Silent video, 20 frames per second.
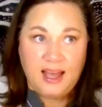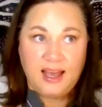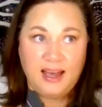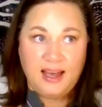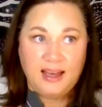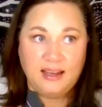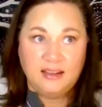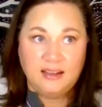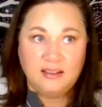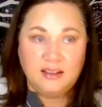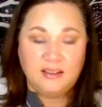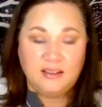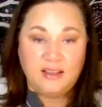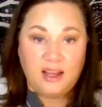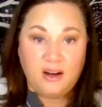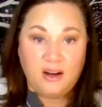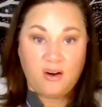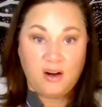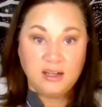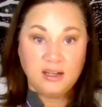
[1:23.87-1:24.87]
And
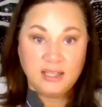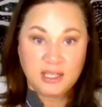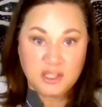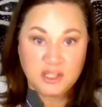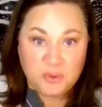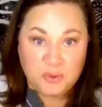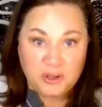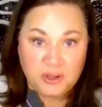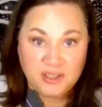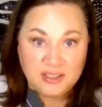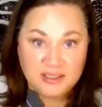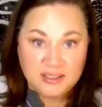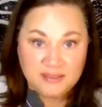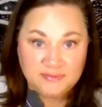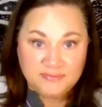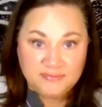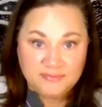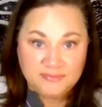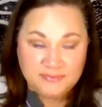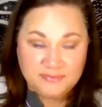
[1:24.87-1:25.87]
they are desperate.
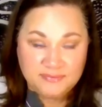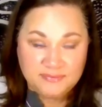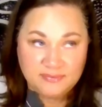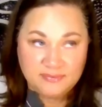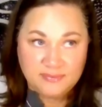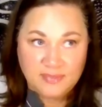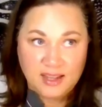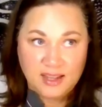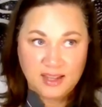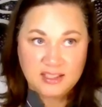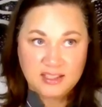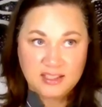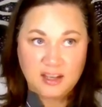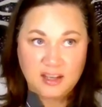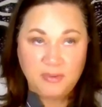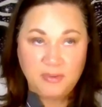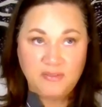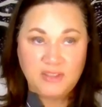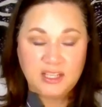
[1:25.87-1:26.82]
Some